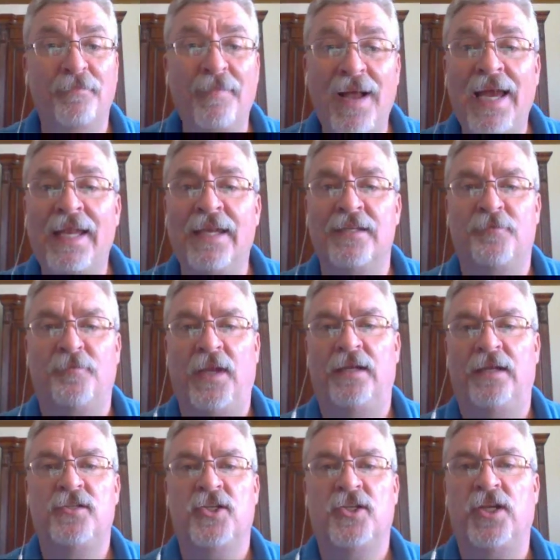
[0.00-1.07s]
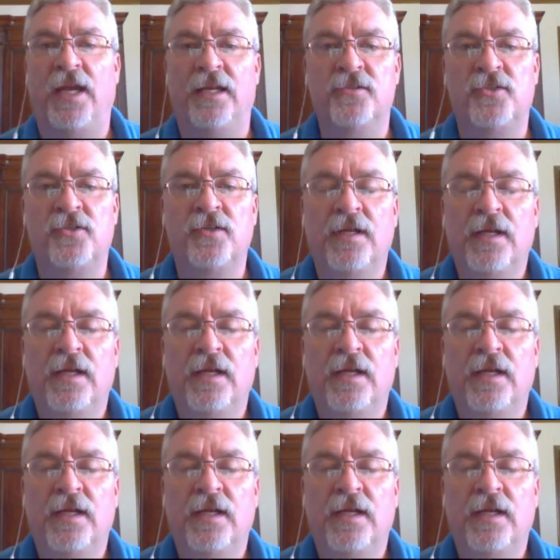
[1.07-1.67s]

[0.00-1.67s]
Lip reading: mine is being changed.